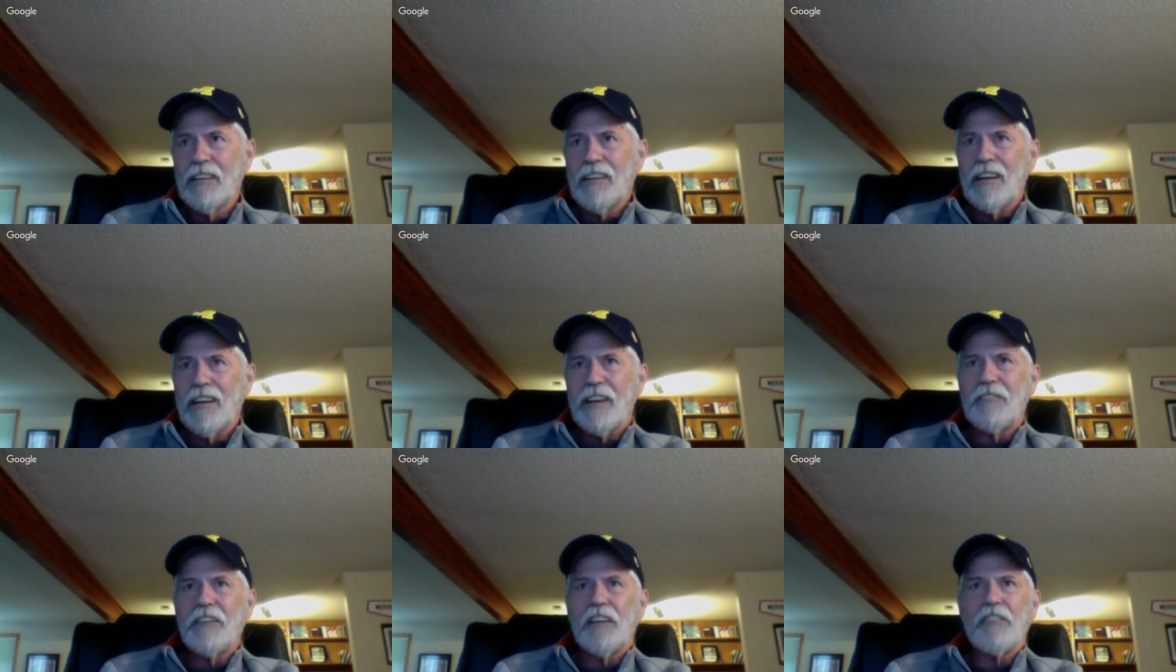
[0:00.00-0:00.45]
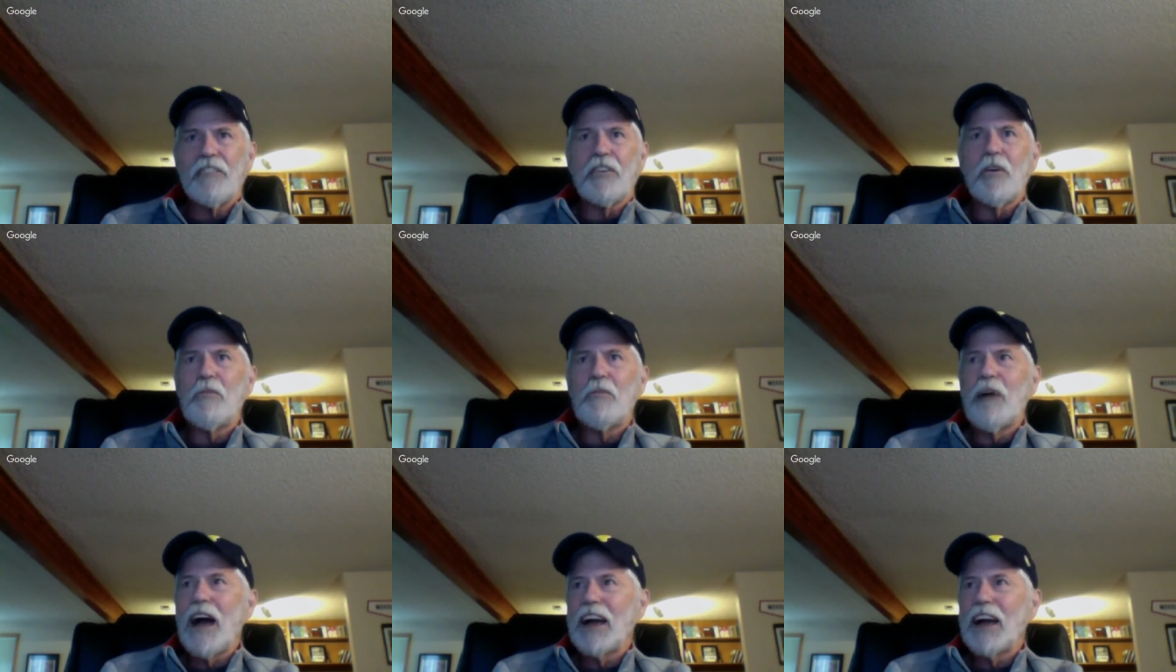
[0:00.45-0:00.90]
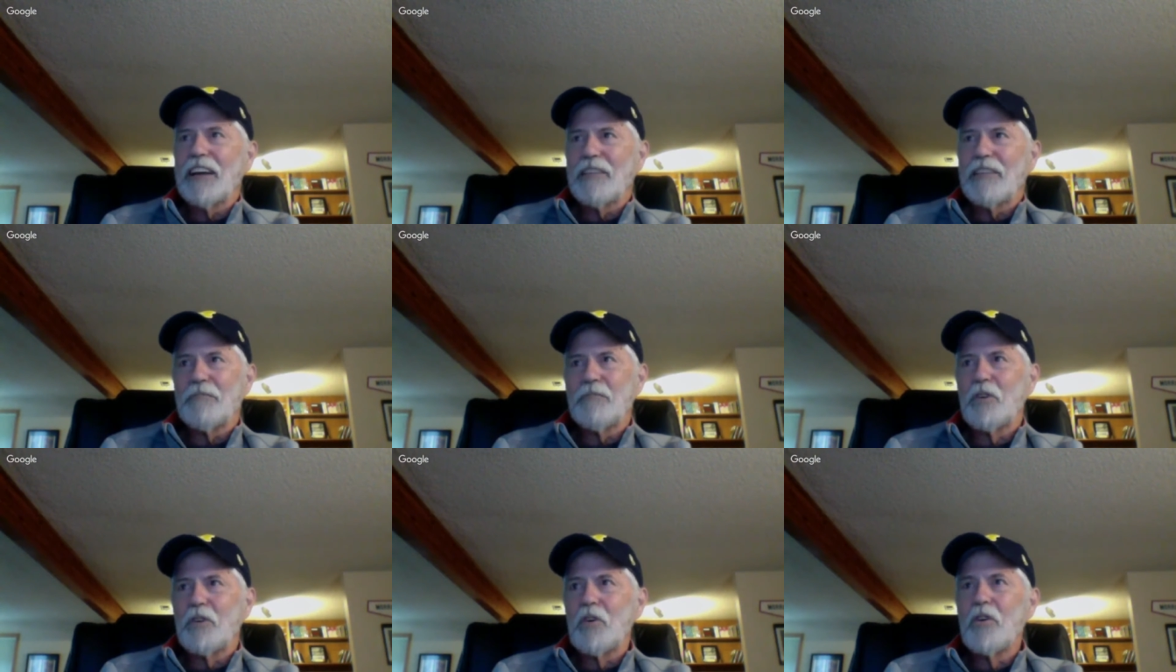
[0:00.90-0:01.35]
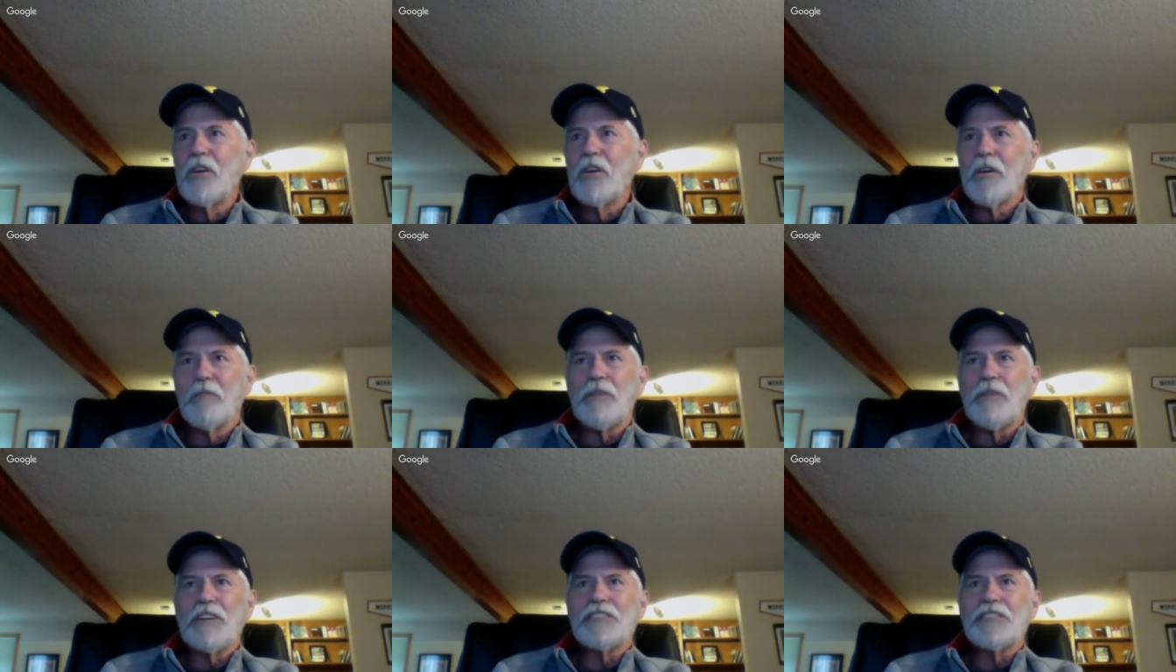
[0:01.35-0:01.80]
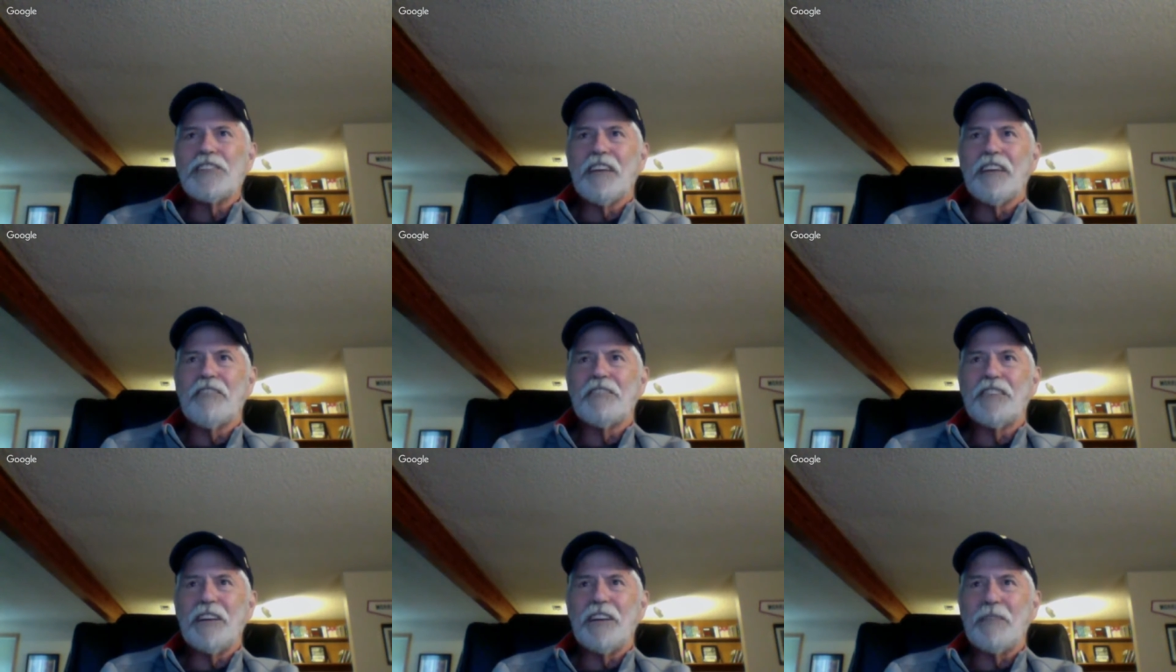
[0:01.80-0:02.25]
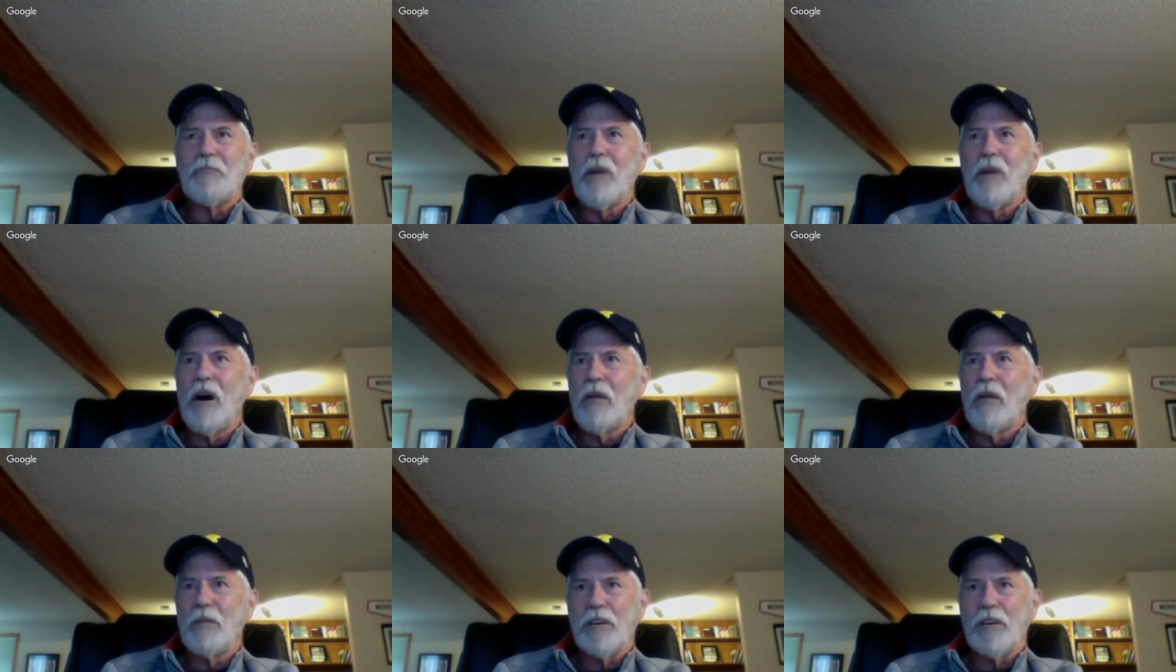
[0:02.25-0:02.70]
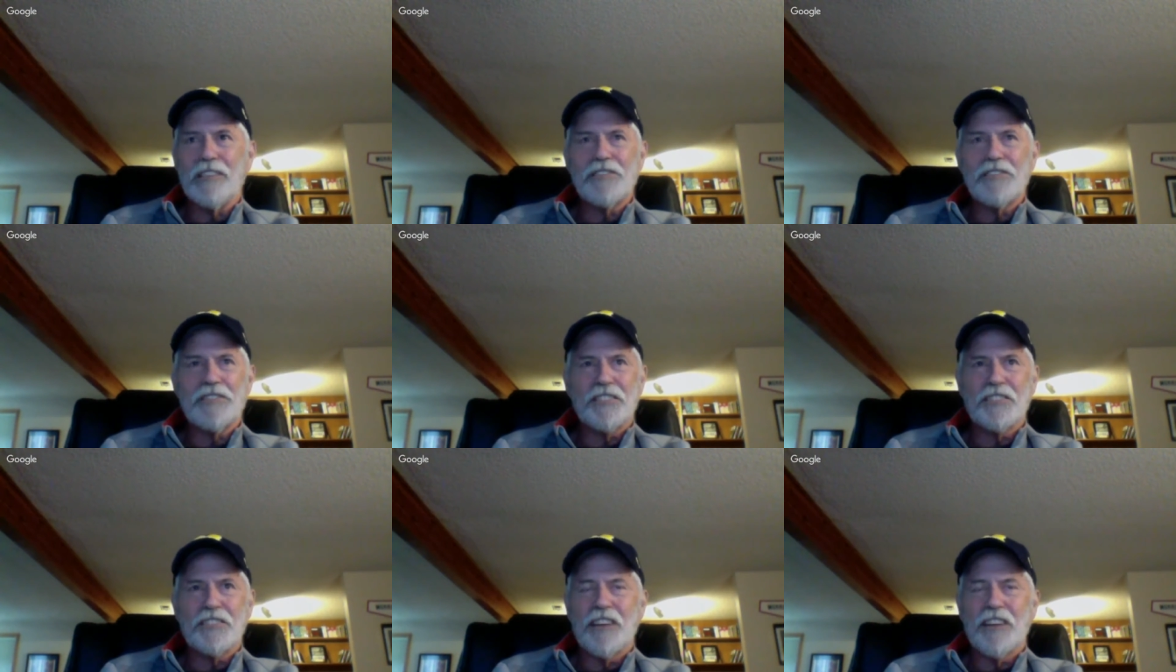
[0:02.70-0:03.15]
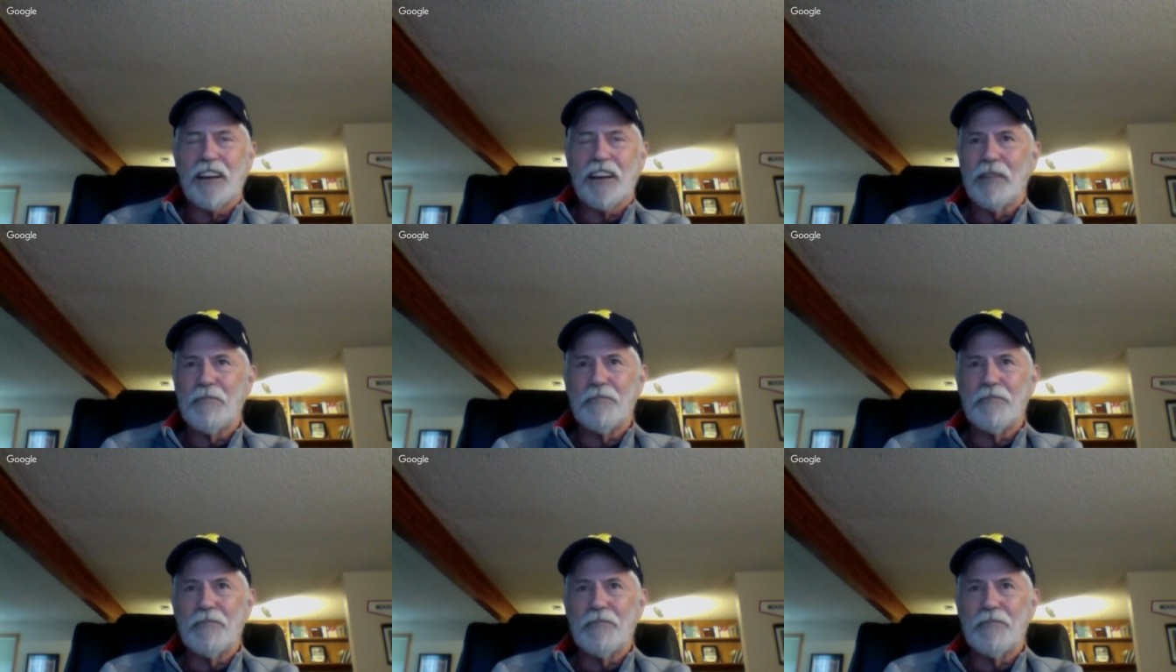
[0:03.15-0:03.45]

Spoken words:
And if you ever go back and Google a B-17 bomber, it's just like a